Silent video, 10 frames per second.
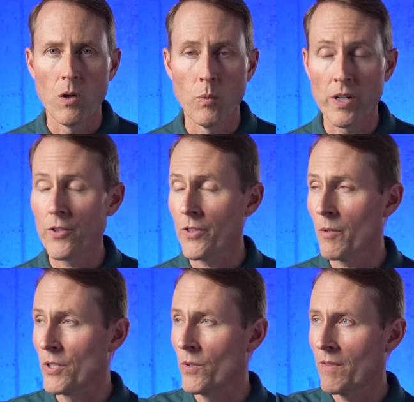One other thing,
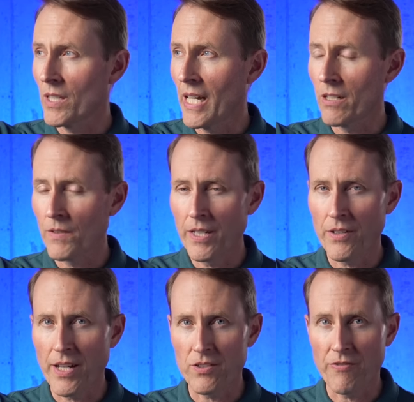we do have a light over here
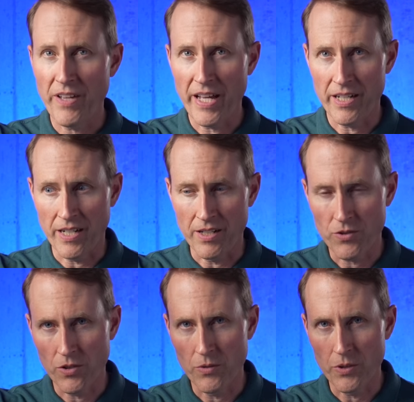that has a fan in it,
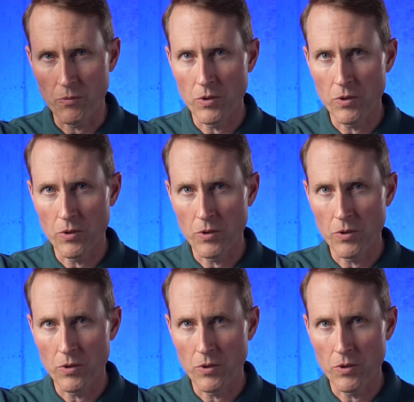so it